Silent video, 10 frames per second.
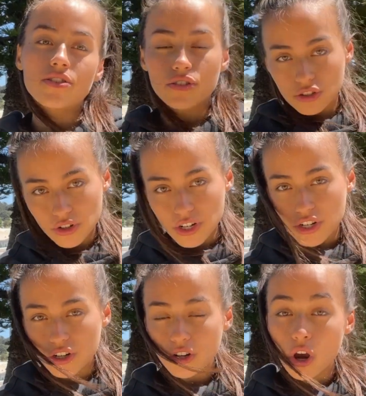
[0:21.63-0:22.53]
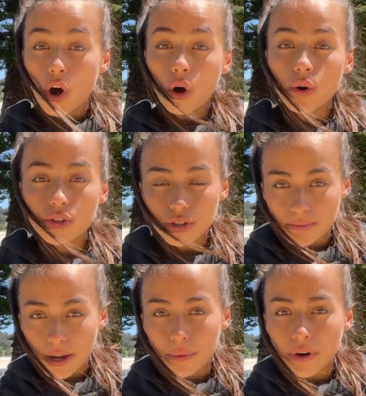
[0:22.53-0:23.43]
nutrition, also
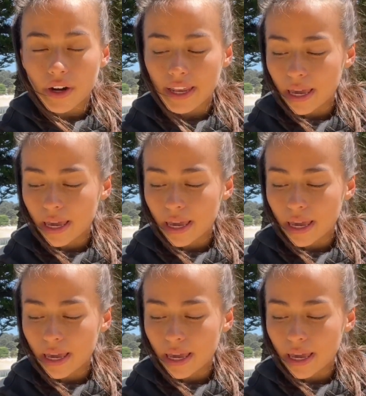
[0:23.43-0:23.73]
my work.